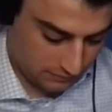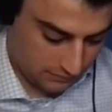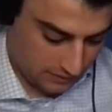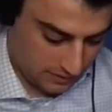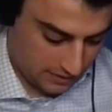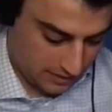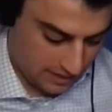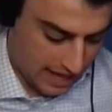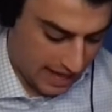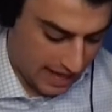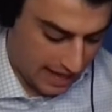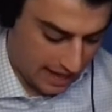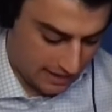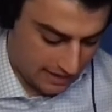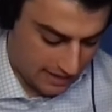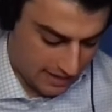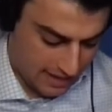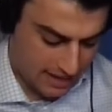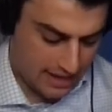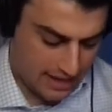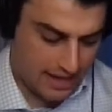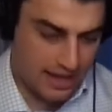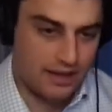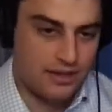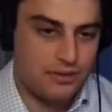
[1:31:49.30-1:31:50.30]
Yeah.
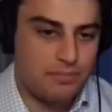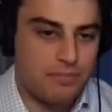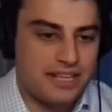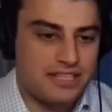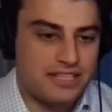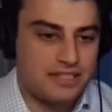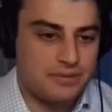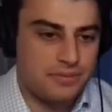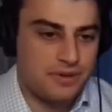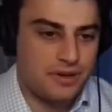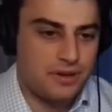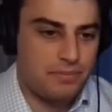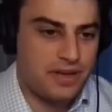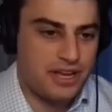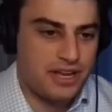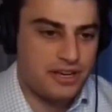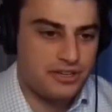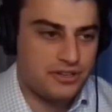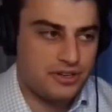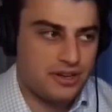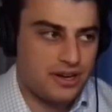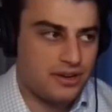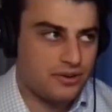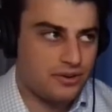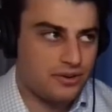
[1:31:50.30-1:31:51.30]
You message me on
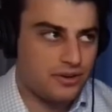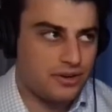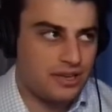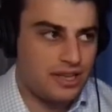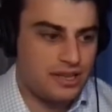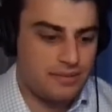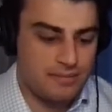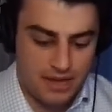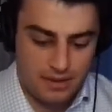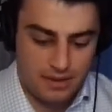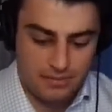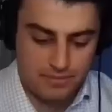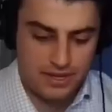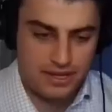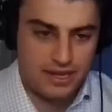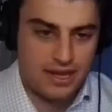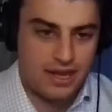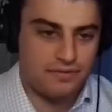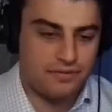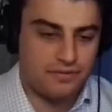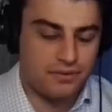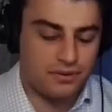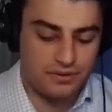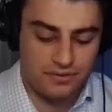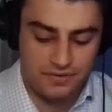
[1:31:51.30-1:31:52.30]
Patreon or email me
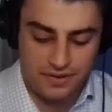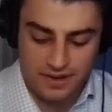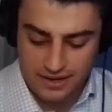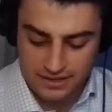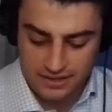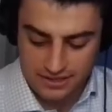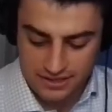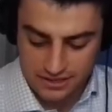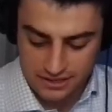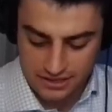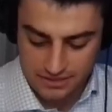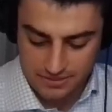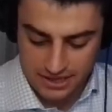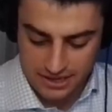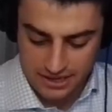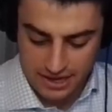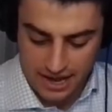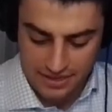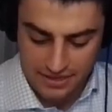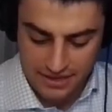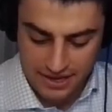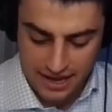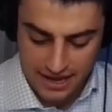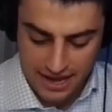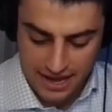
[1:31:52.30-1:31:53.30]
at furufinance@gmail.com. Okay. I
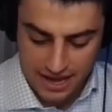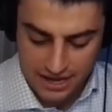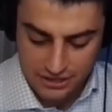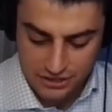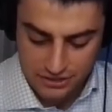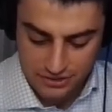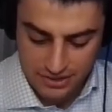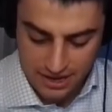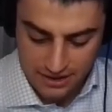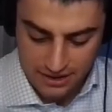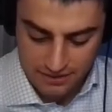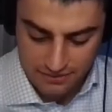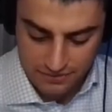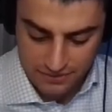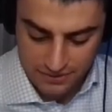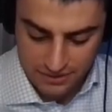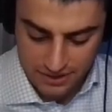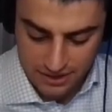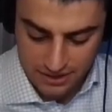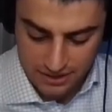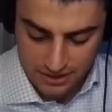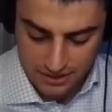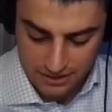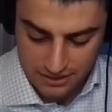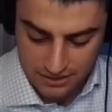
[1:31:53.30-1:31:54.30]
think I got you down
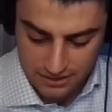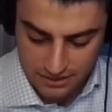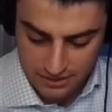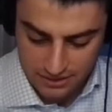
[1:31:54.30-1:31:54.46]
for,